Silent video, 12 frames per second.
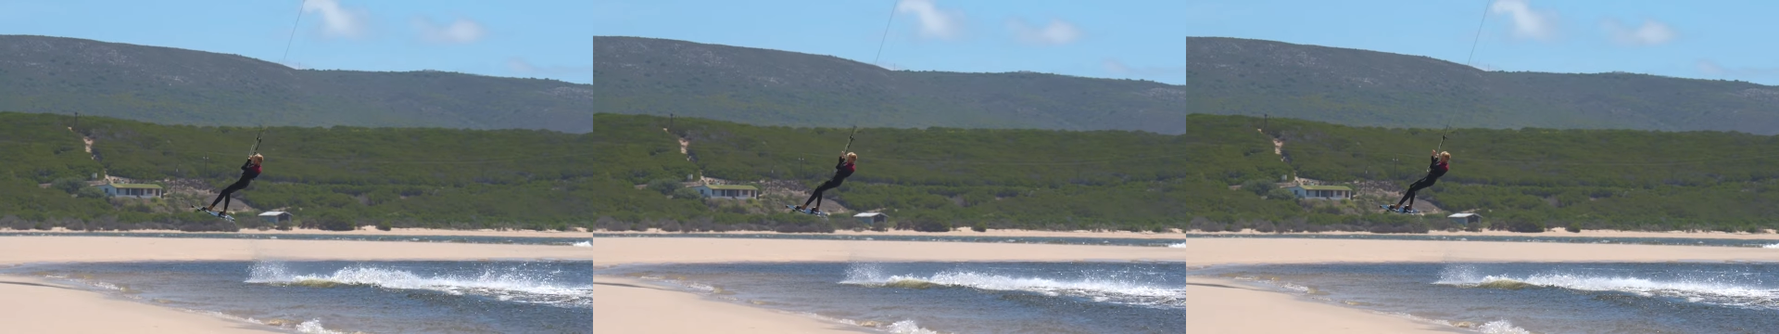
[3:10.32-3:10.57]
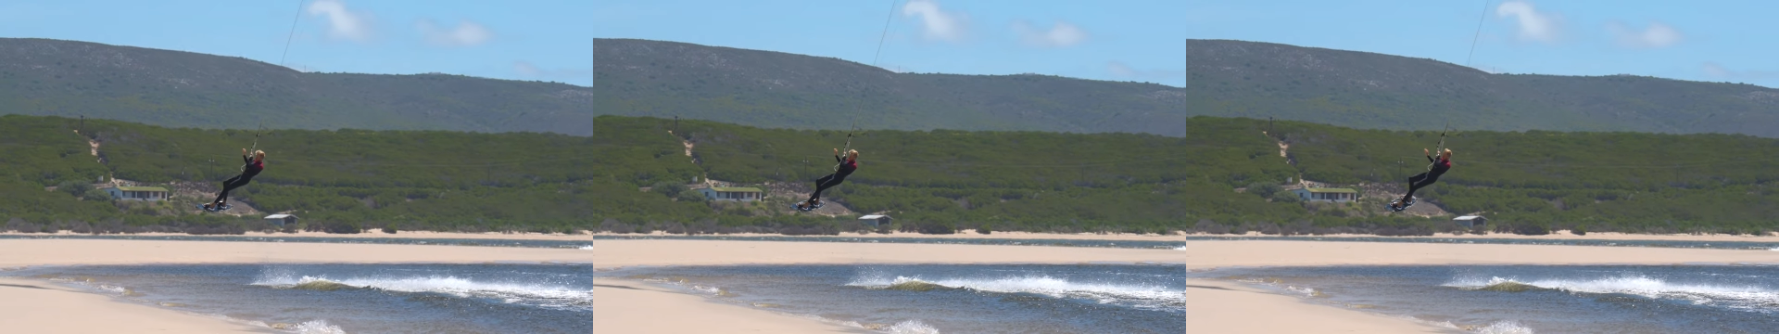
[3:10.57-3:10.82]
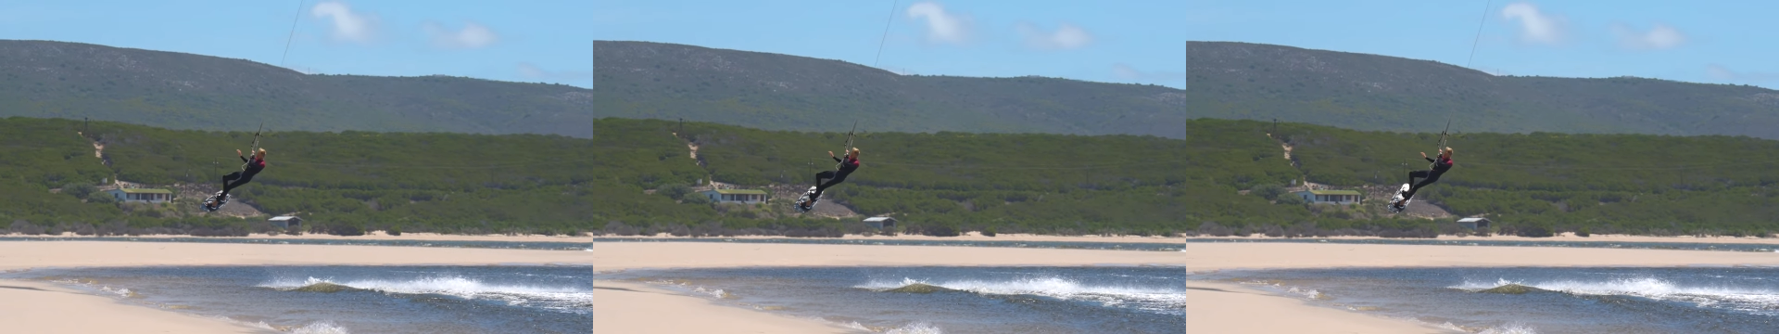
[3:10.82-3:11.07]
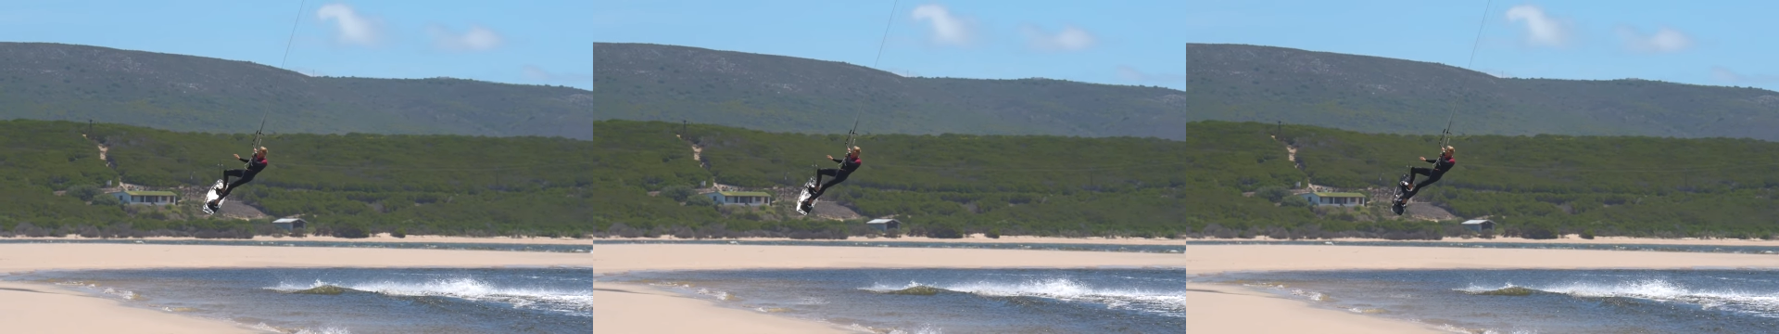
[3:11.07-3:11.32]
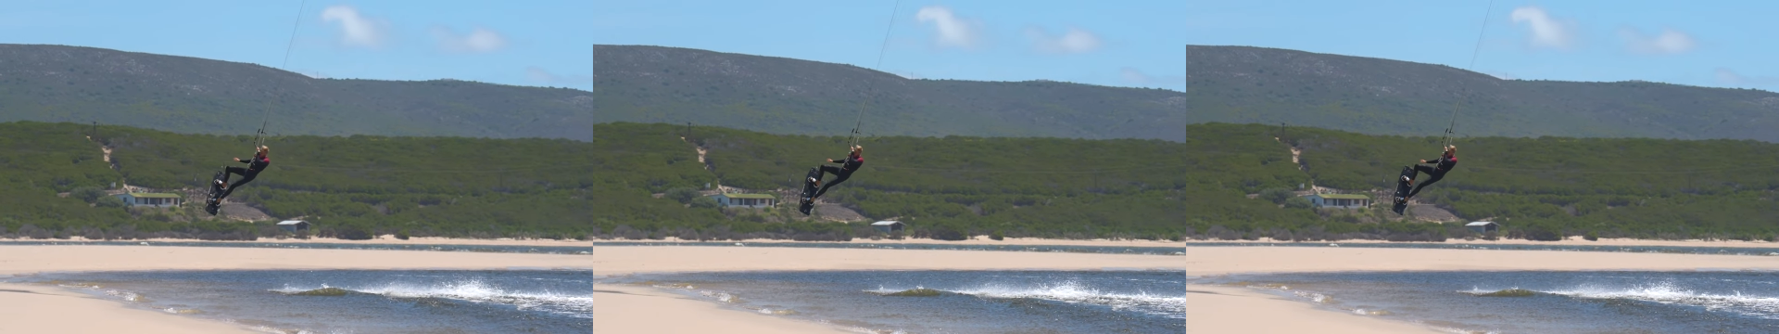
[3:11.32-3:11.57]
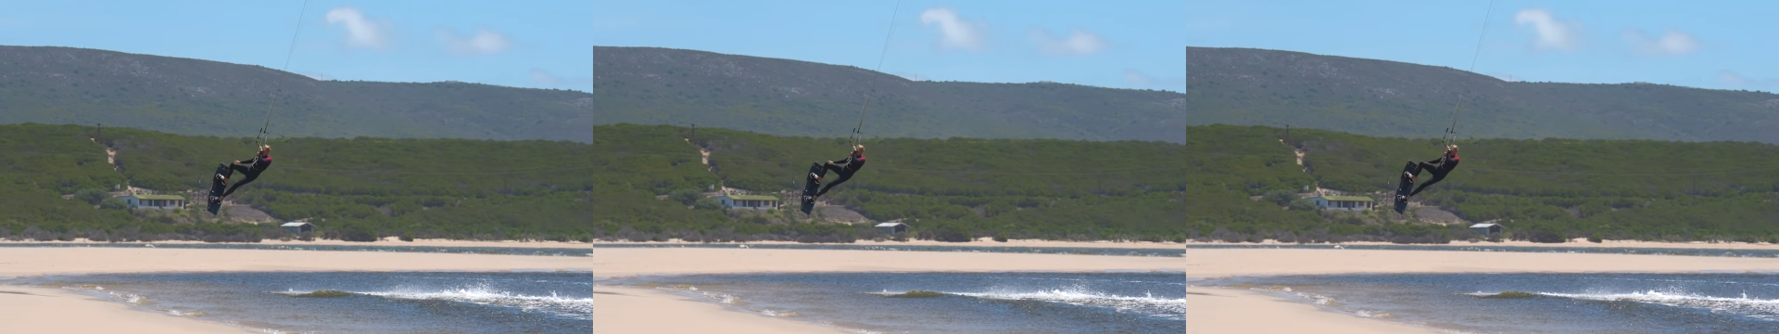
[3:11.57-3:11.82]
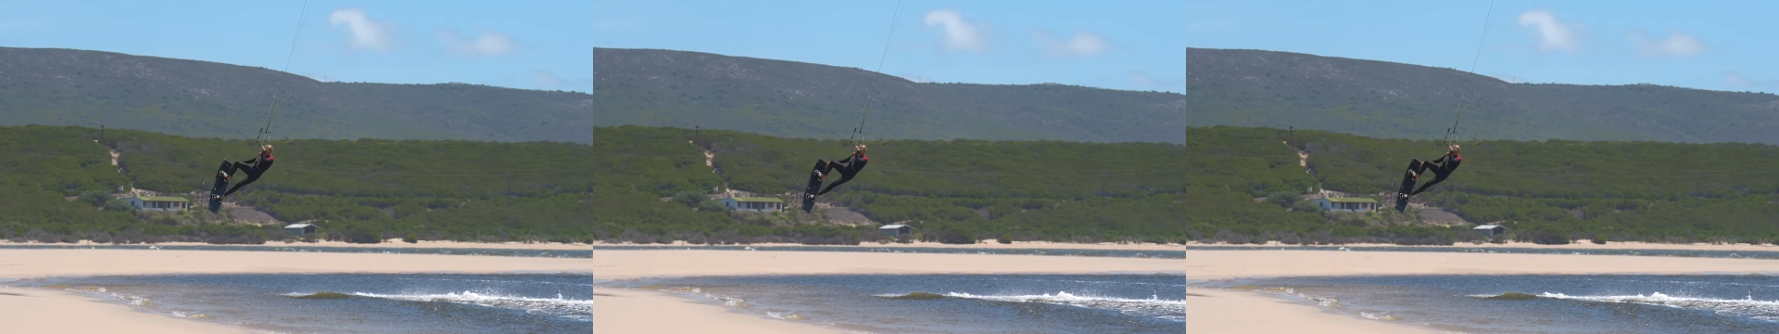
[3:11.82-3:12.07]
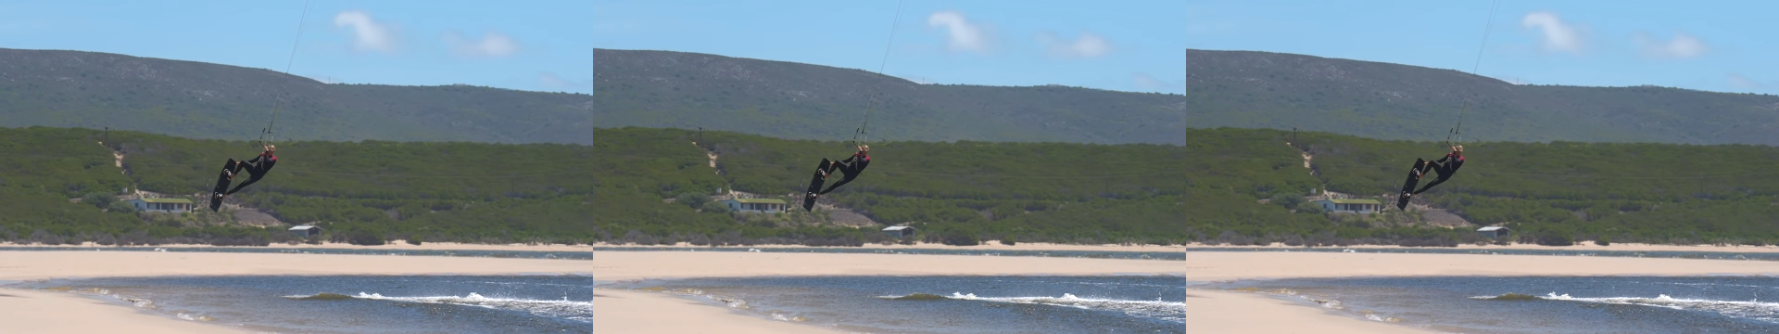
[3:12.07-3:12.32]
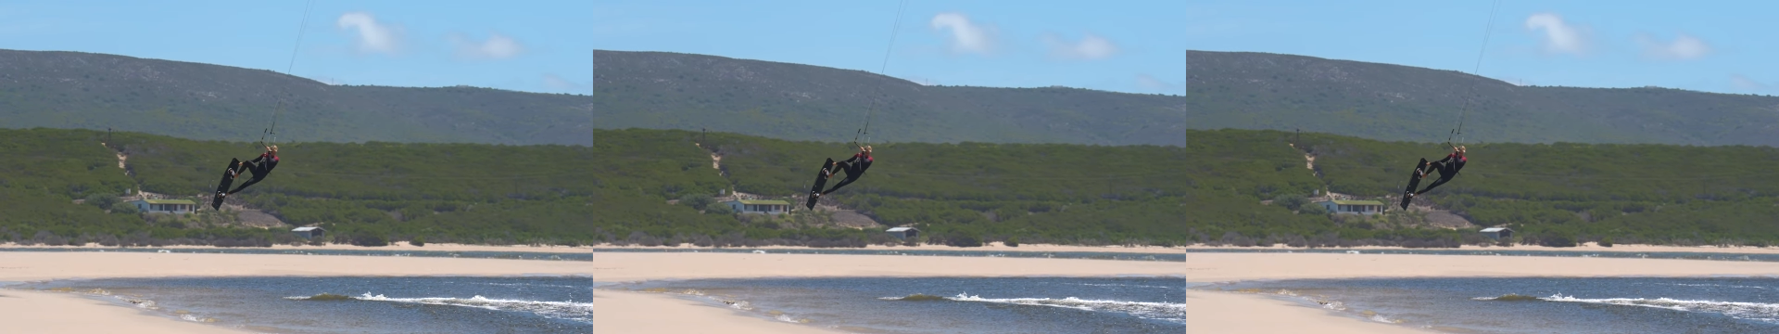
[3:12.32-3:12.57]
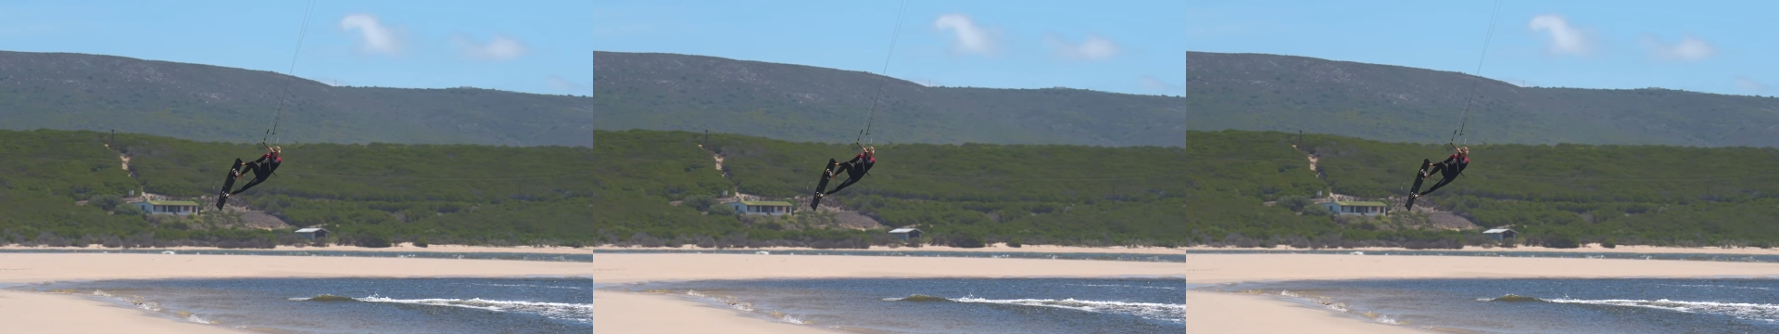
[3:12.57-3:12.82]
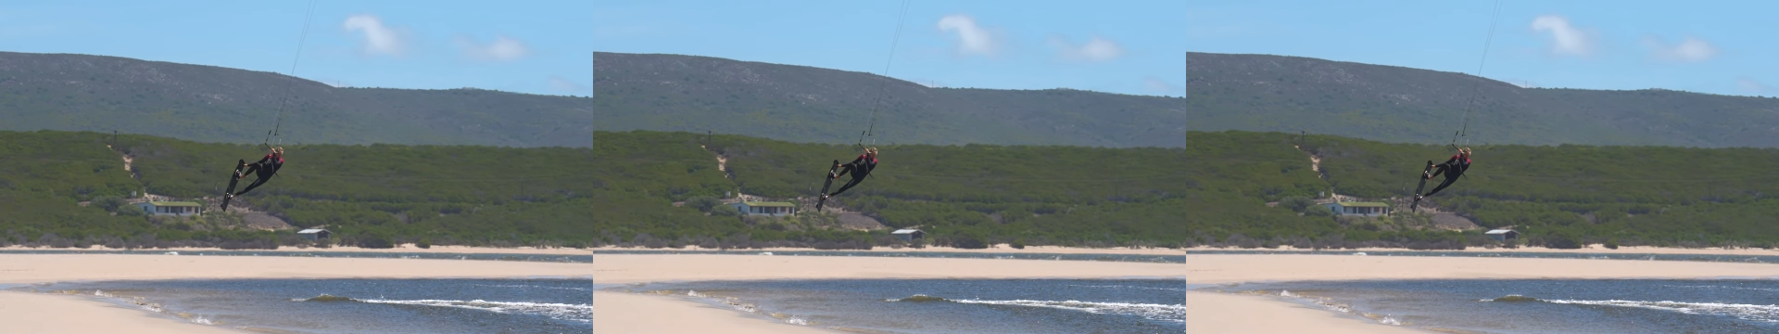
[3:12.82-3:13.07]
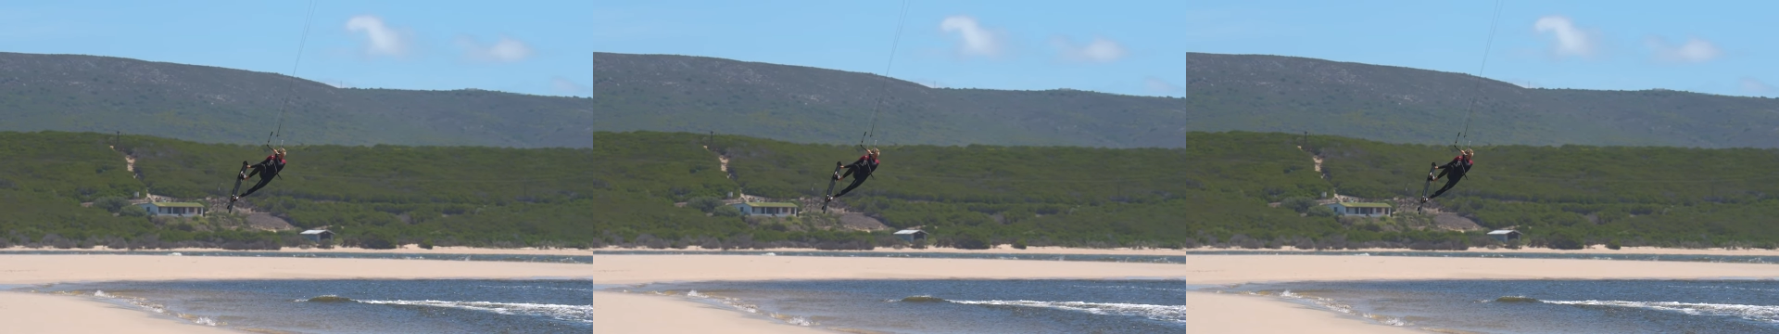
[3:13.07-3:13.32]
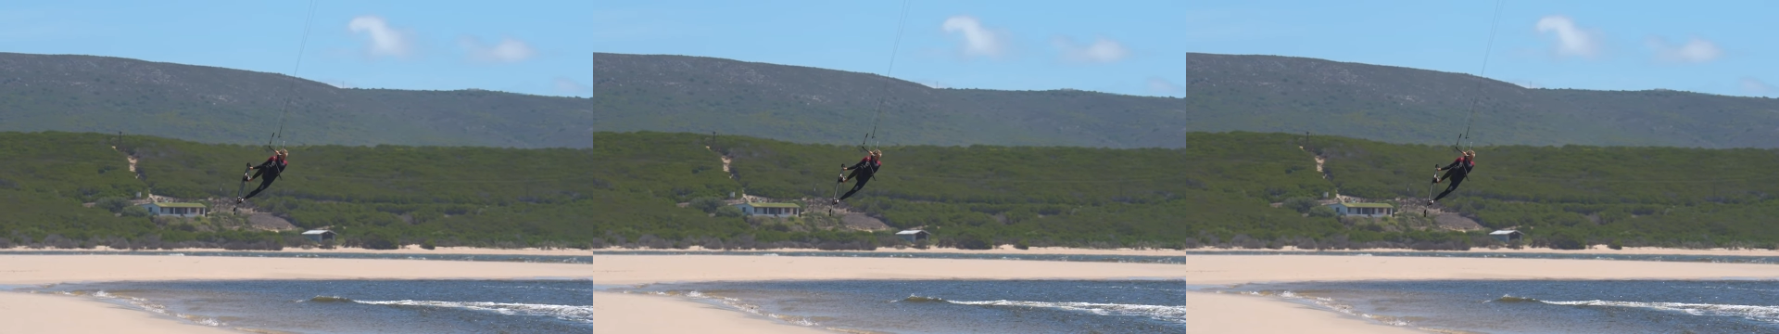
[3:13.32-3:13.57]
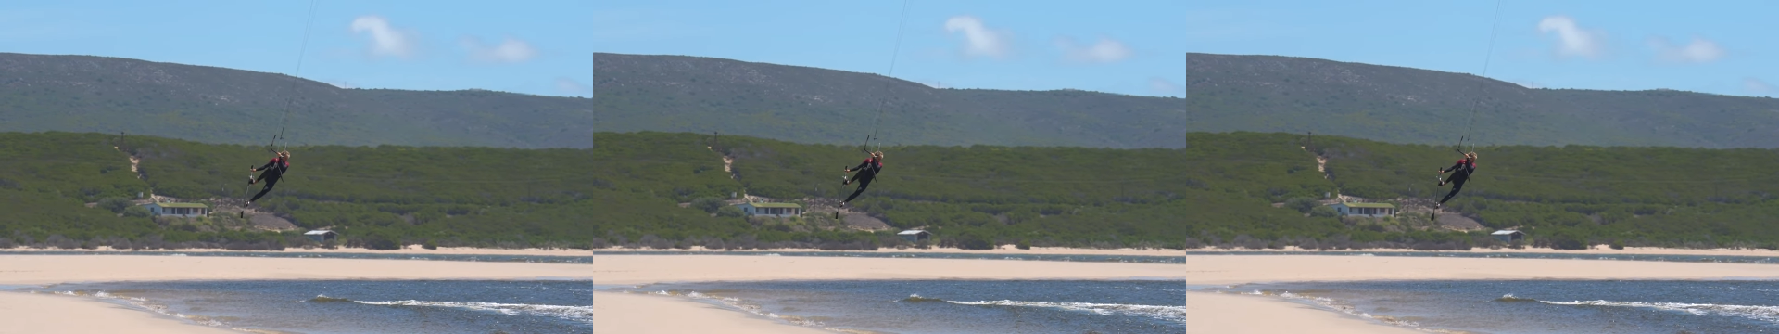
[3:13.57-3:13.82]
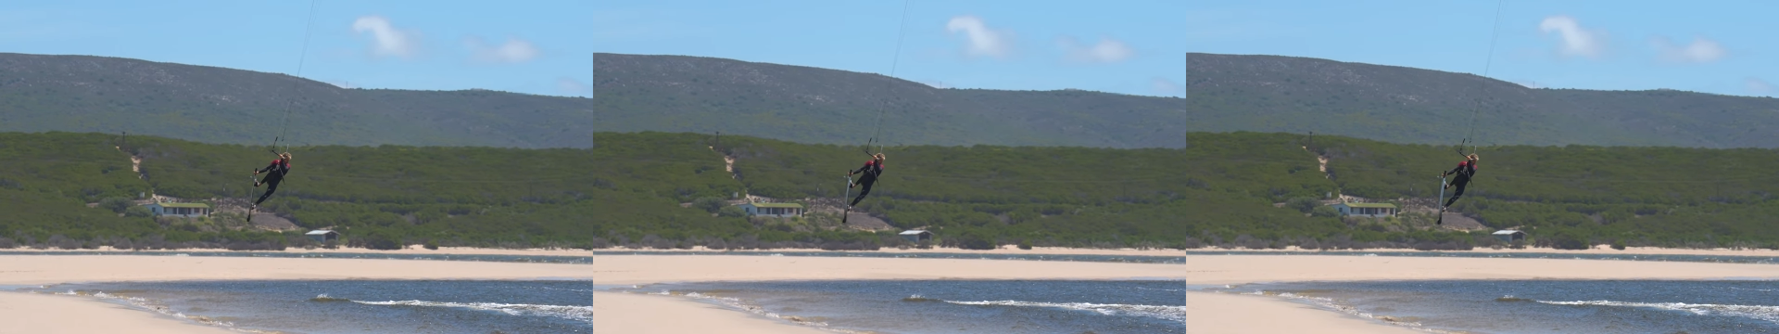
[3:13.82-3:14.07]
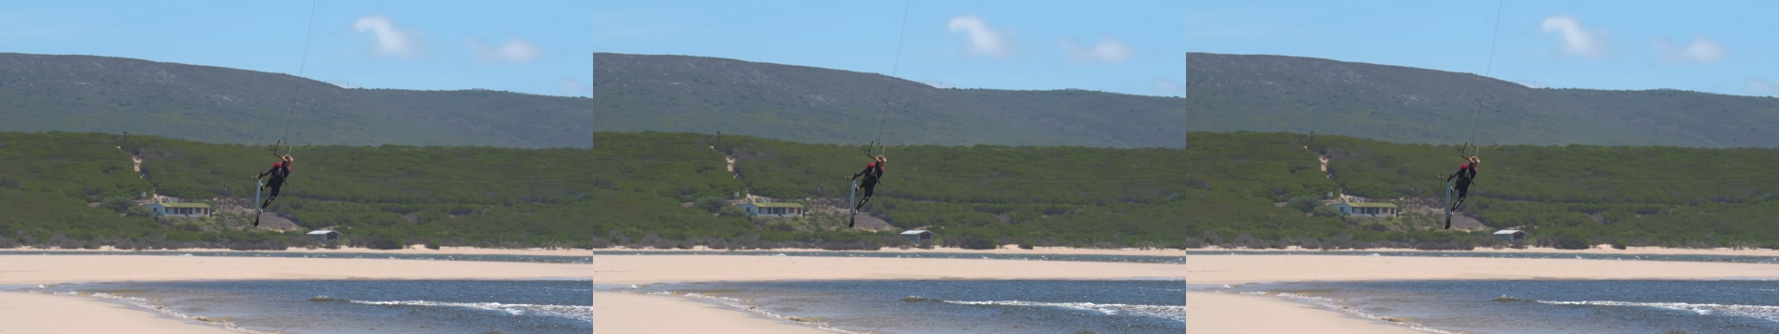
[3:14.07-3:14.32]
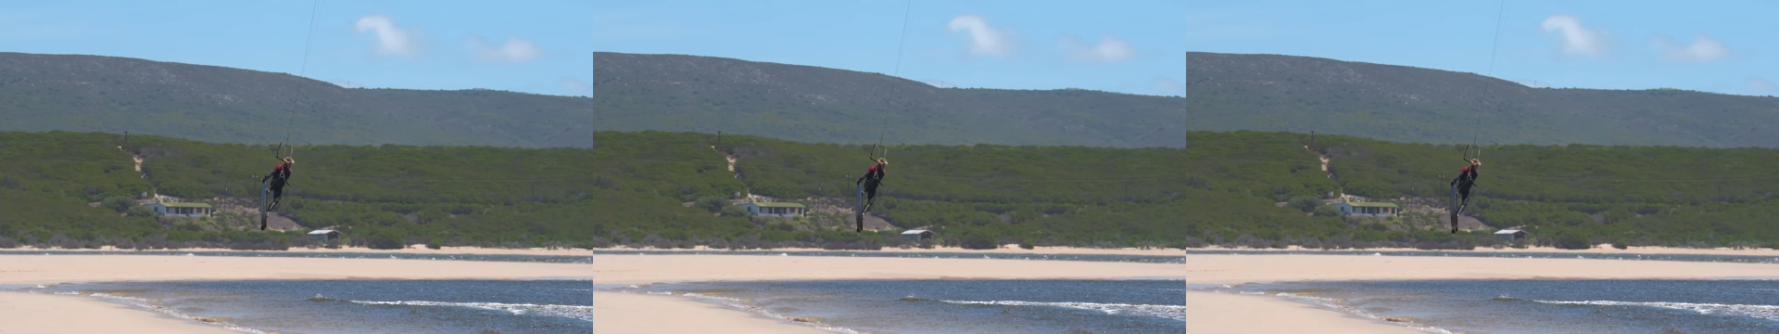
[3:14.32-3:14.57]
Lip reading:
(no speaker visible)